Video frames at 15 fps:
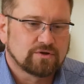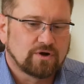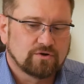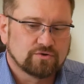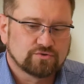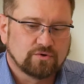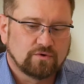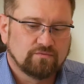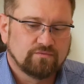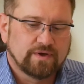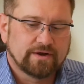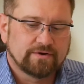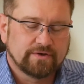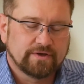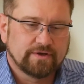also
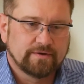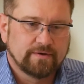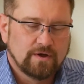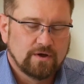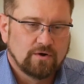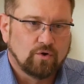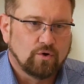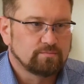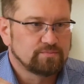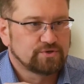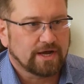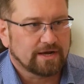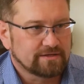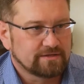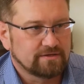very
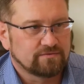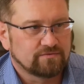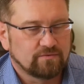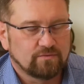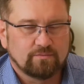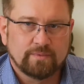objective,